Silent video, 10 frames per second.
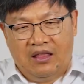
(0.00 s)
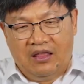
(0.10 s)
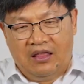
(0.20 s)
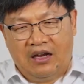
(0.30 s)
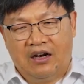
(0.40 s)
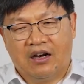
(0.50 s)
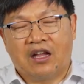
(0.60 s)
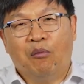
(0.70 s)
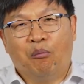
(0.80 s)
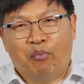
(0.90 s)
Their
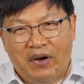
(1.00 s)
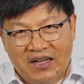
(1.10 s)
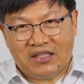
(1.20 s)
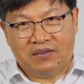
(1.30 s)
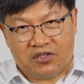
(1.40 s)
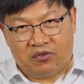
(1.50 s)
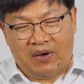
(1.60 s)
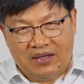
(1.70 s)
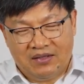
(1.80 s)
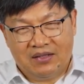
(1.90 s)
compressive
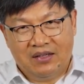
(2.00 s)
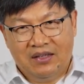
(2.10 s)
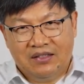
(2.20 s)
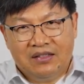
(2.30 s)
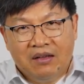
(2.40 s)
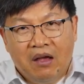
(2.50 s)
strength is